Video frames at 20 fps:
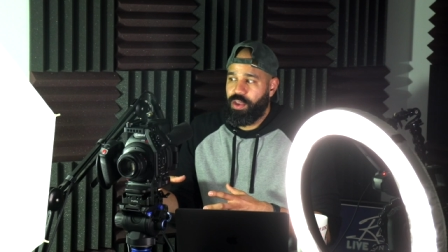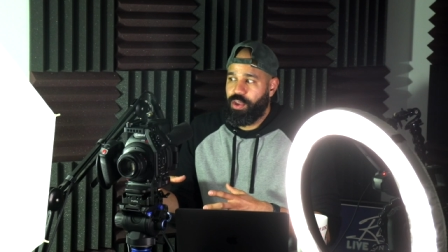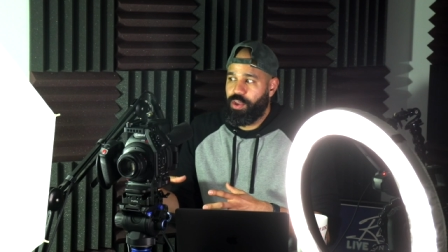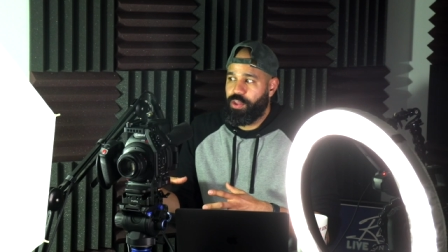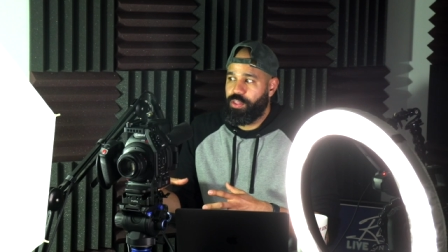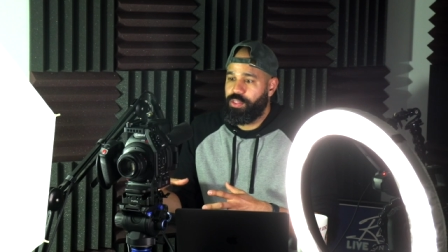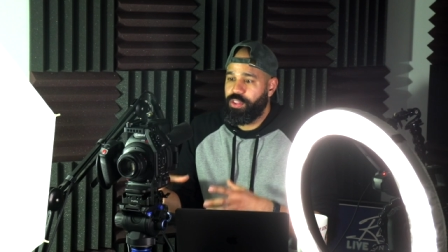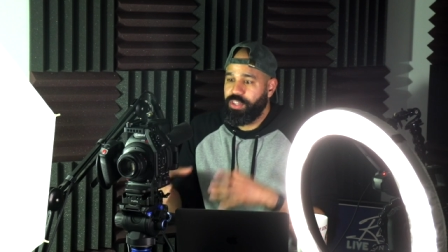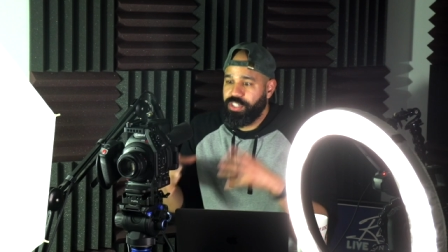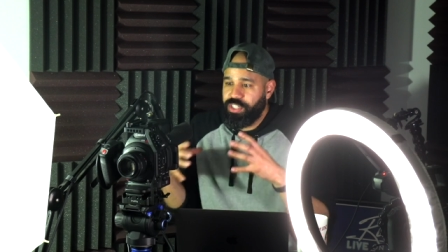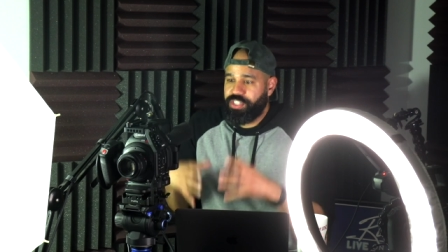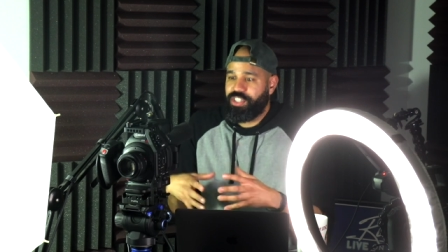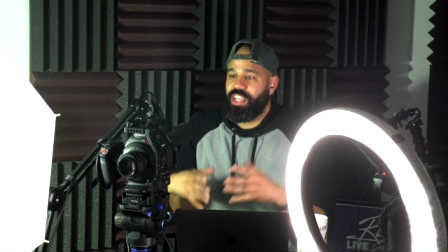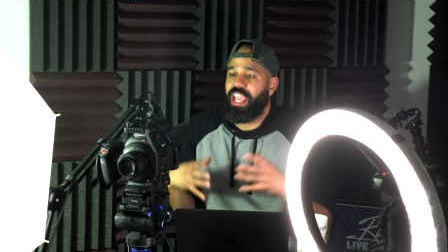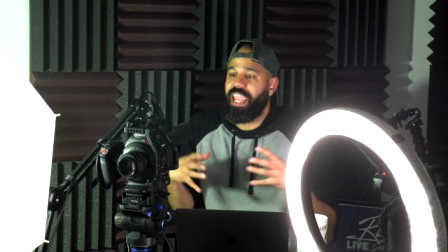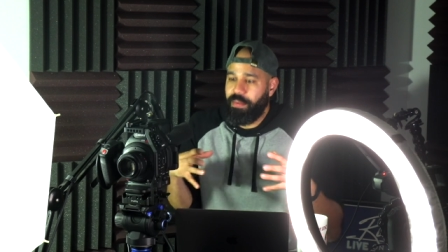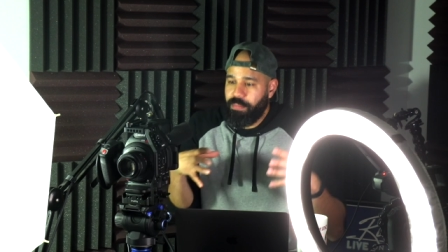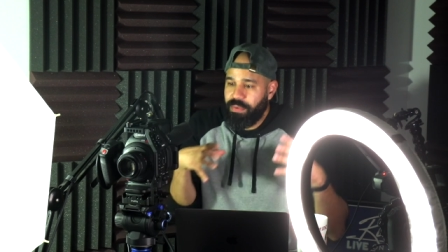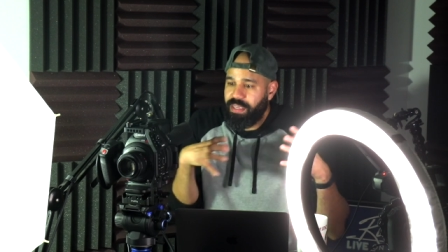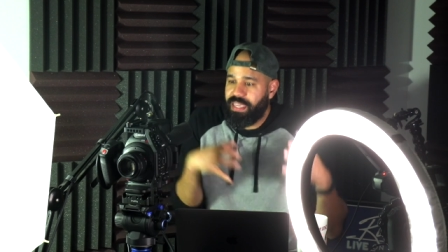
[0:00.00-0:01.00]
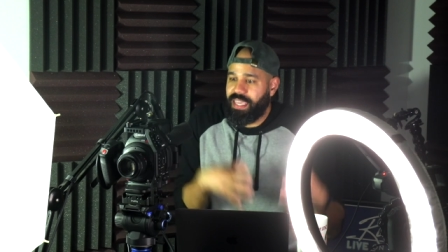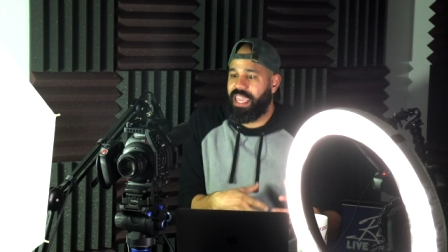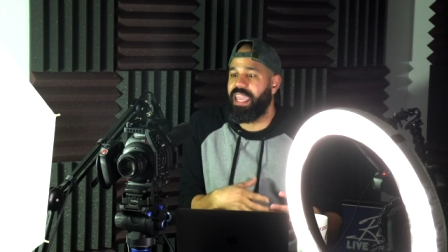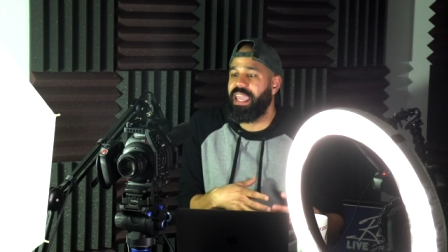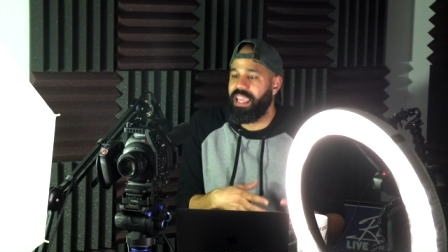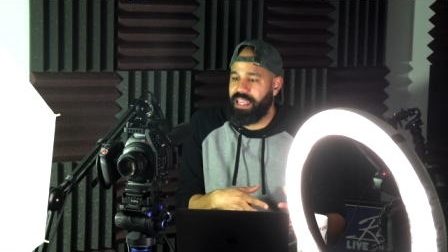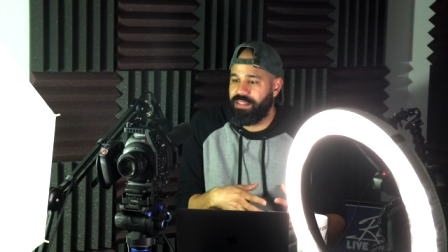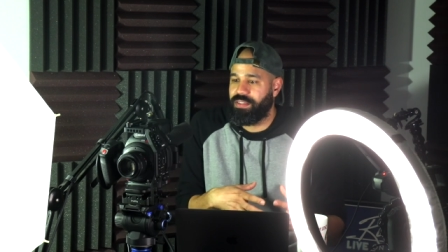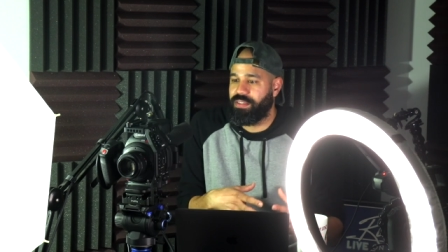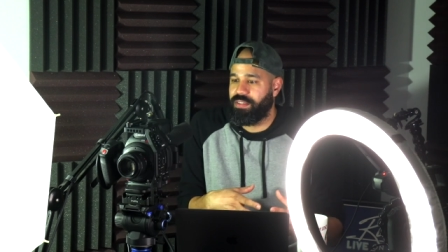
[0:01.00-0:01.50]
the same
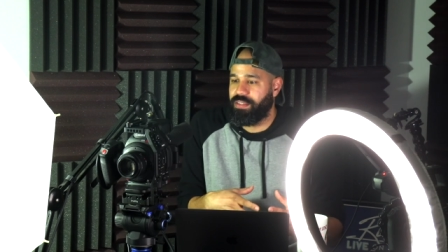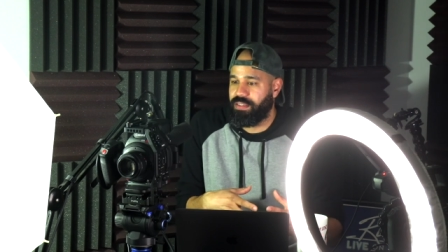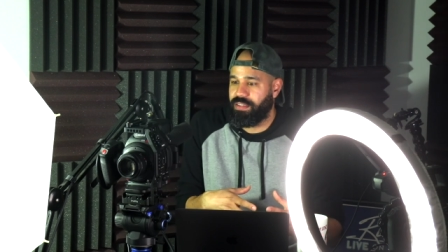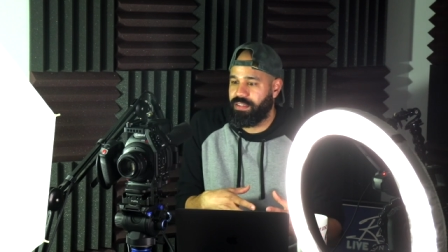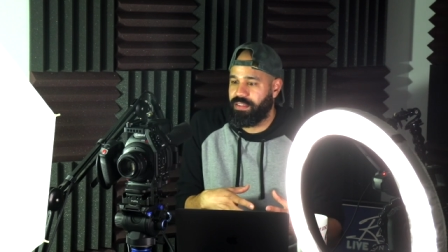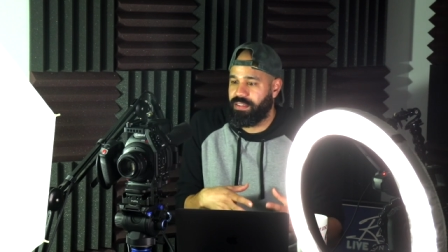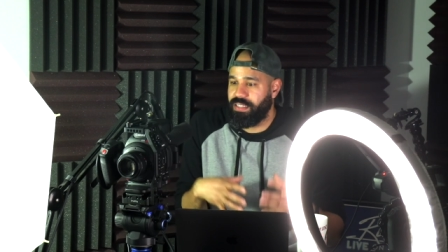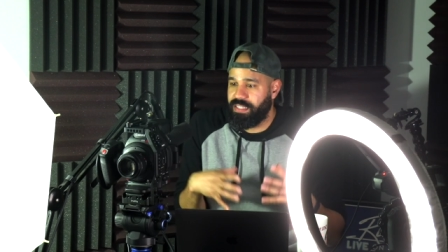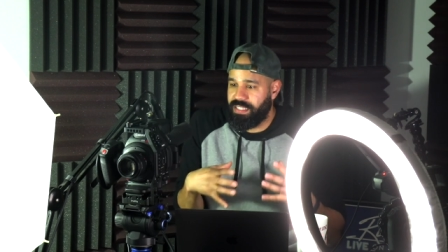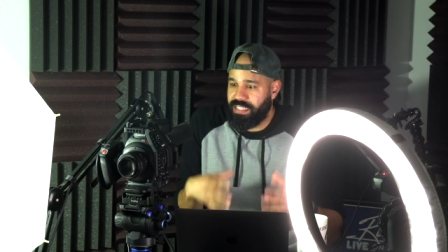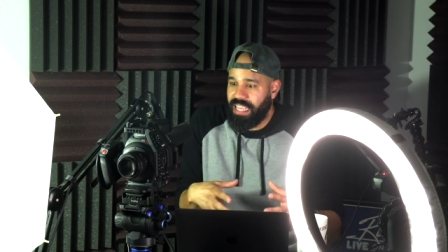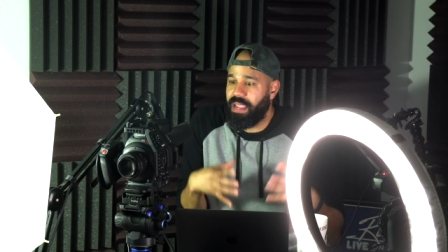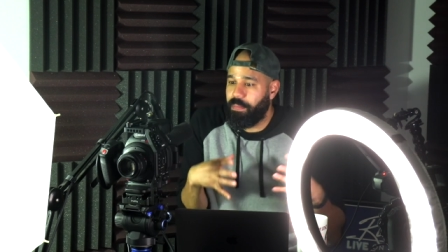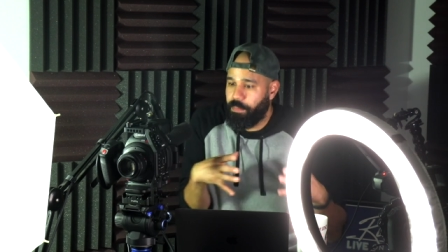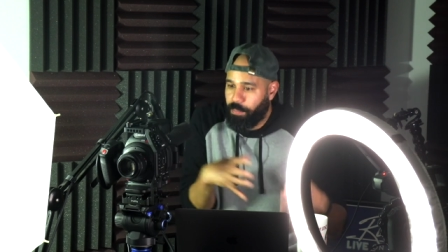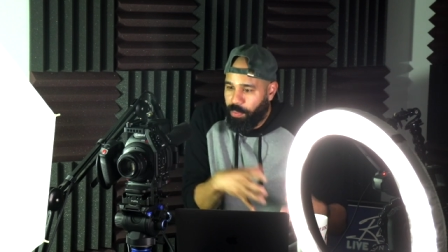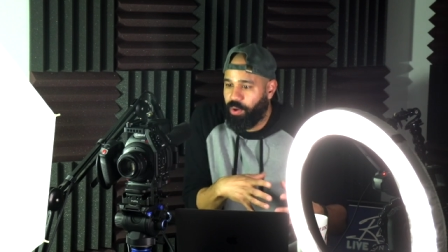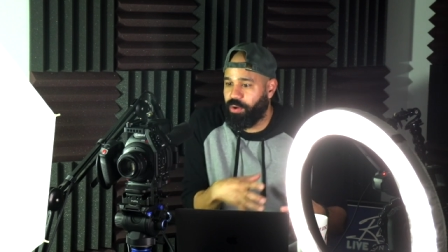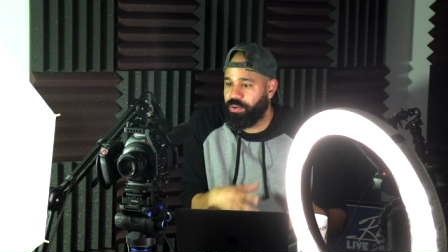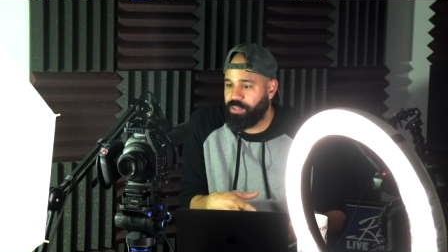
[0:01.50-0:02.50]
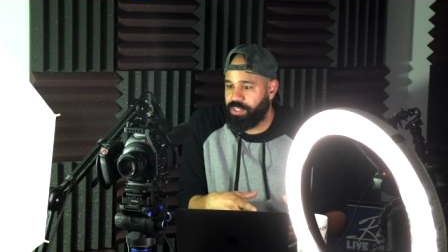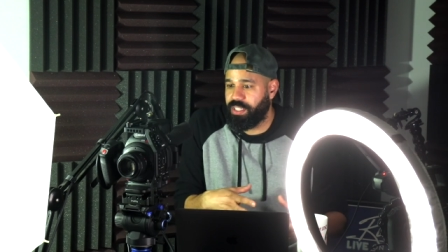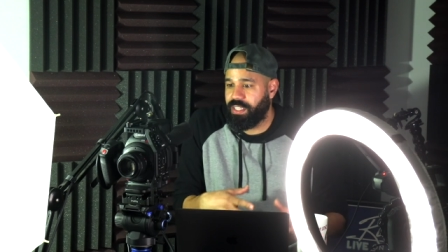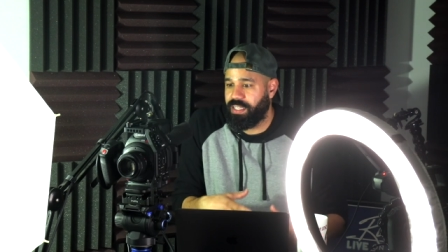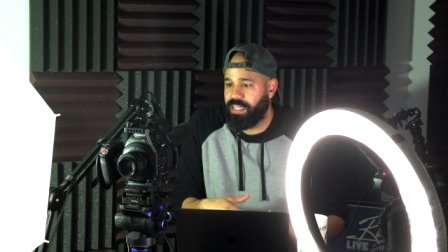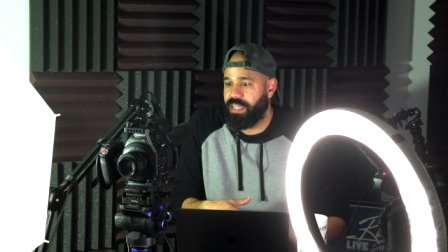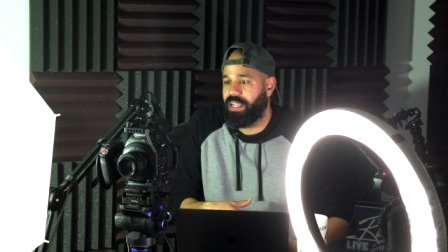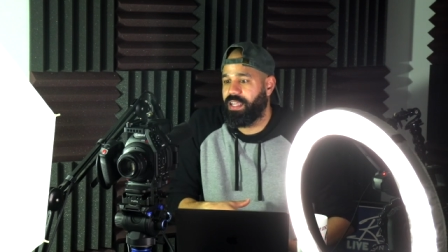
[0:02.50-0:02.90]
kid, the same person,